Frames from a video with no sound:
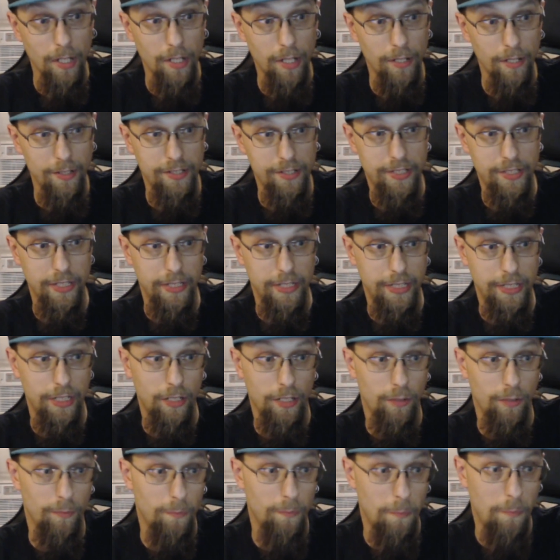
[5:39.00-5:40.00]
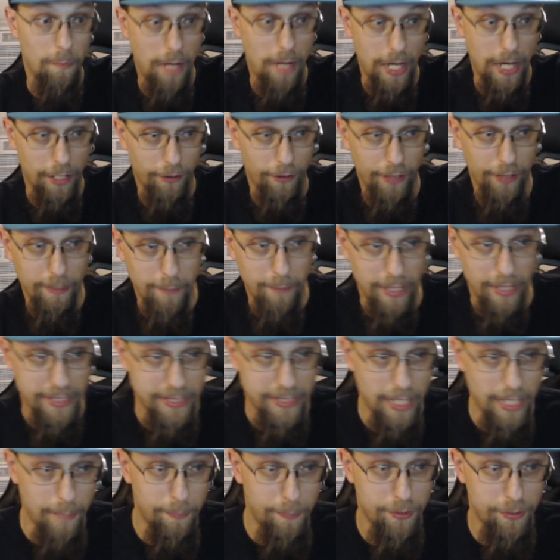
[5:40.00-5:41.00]
Sitting here monitoring my
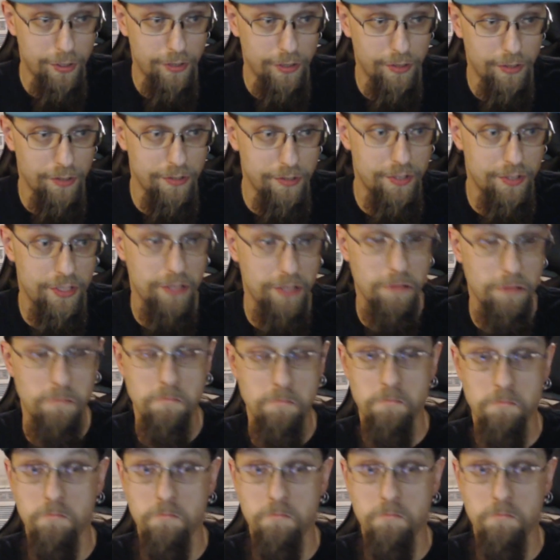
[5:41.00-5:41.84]
temperatures